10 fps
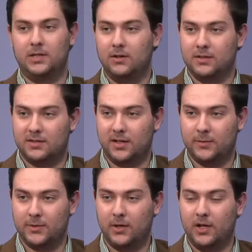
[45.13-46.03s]
a long
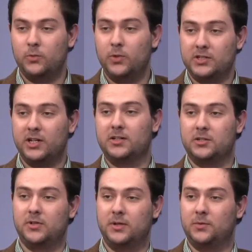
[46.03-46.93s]
time ago. I wish I could
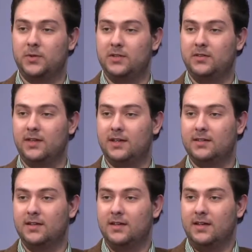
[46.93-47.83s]
agree with what you
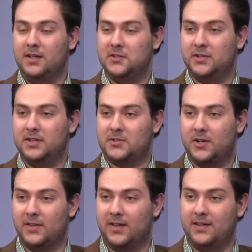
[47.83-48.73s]
said in your
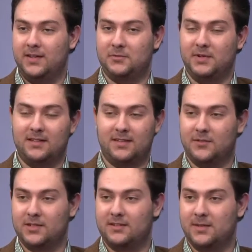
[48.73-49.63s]
intro there that he's
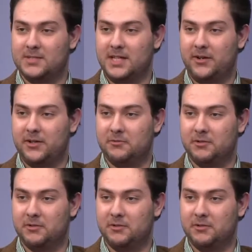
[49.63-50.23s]
rediscovered his libertarian